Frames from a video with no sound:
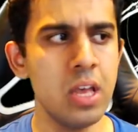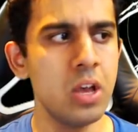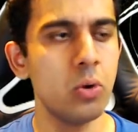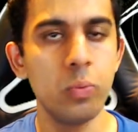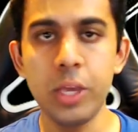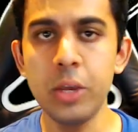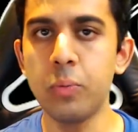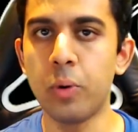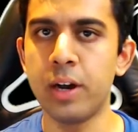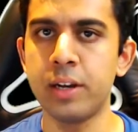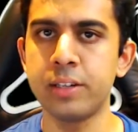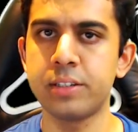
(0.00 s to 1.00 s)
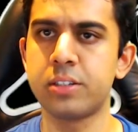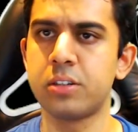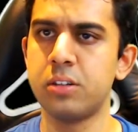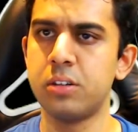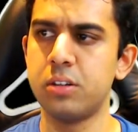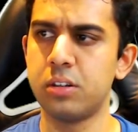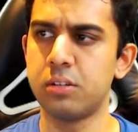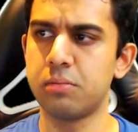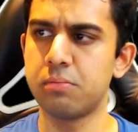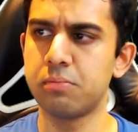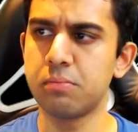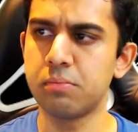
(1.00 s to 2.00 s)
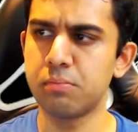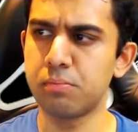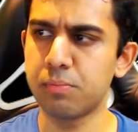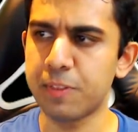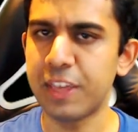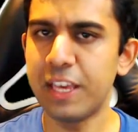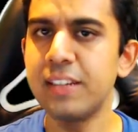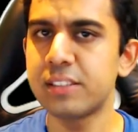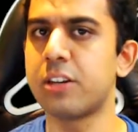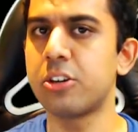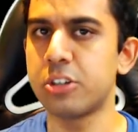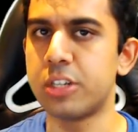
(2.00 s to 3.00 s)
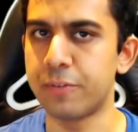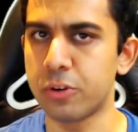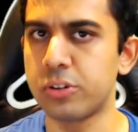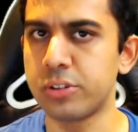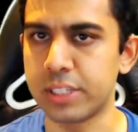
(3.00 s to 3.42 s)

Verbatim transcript: We want things that are difficult